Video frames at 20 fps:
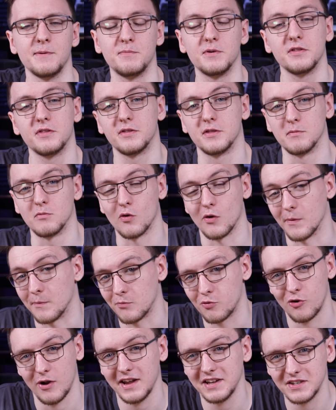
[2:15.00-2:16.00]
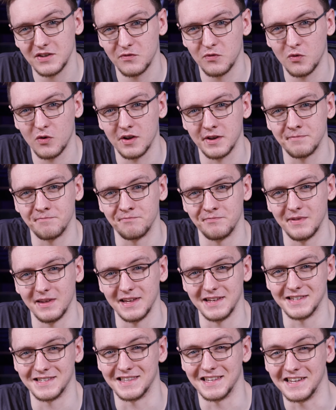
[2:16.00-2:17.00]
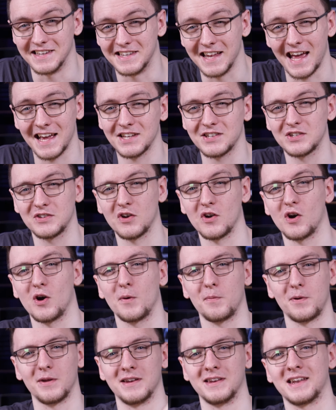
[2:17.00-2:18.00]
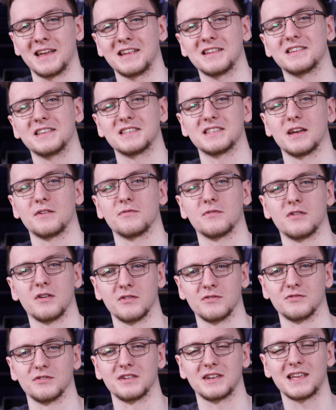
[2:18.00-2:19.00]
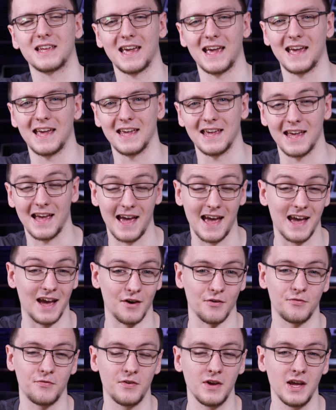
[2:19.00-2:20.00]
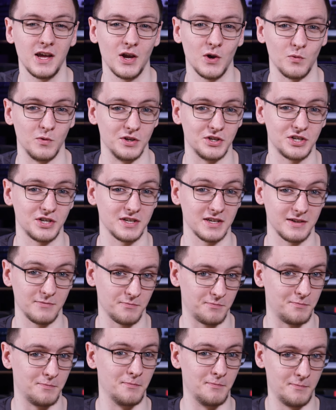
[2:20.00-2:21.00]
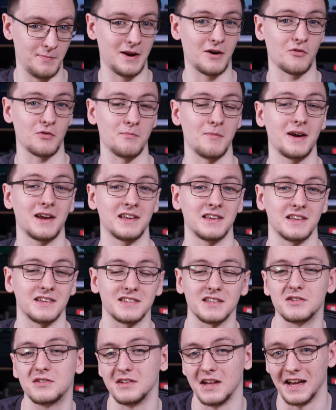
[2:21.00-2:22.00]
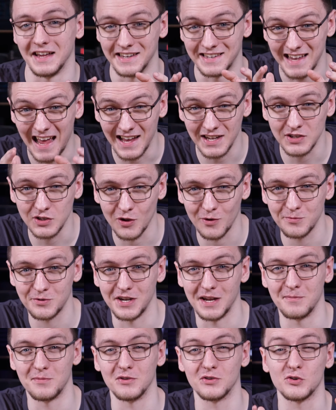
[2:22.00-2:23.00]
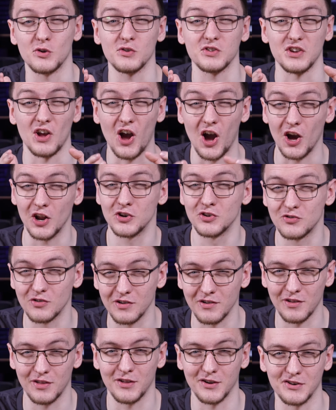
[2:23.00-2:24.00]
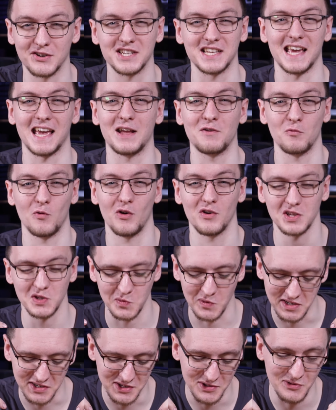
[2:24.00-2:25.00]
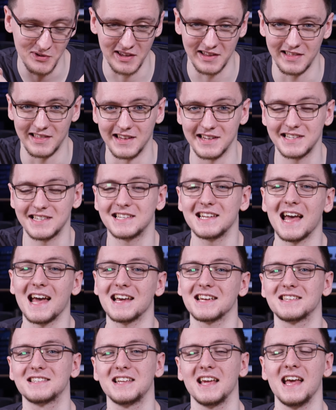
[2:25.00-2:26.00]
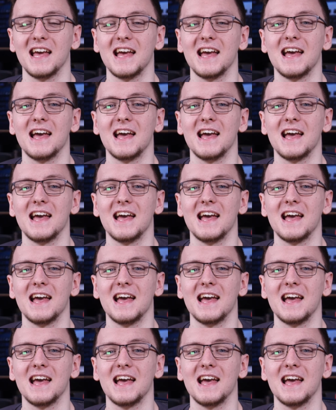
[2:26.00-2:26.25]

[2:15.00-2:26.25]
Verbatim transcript: But the more impressive one is the desktop 9700KF, which, bear in mind, is a desktop chip that draws 138 watts when doing this test,